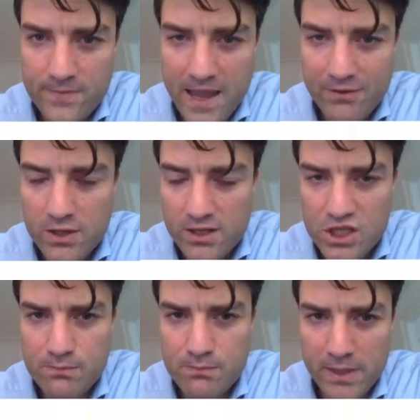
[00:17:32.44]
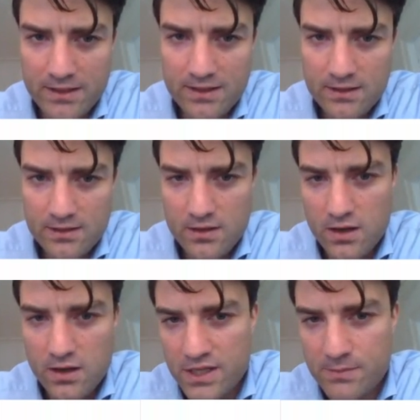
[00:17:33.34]
aggregate spent
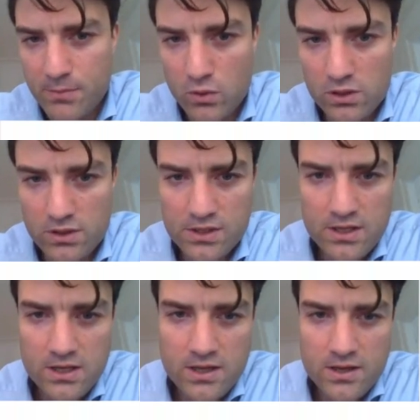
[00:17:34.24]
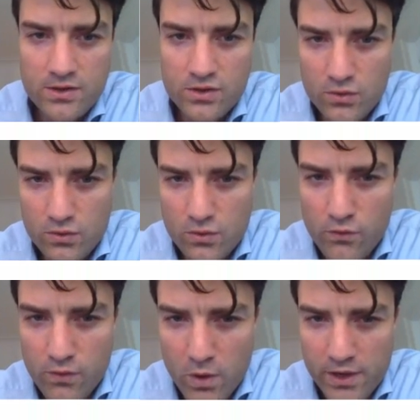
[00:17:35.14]
on these portals, so
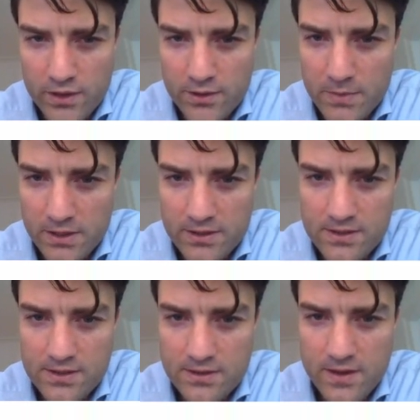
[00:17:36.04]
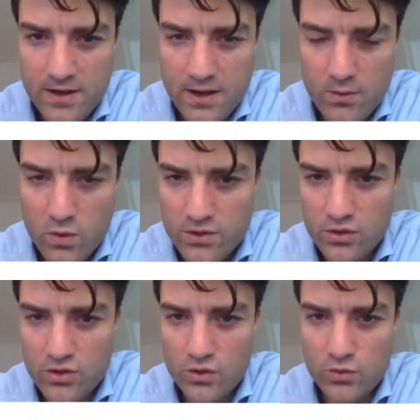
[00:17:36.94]
over 100 millions, there are 1
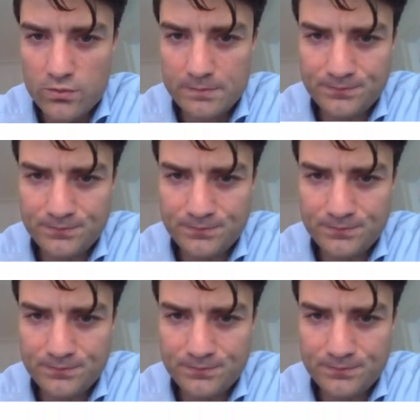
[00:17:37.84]
to 2.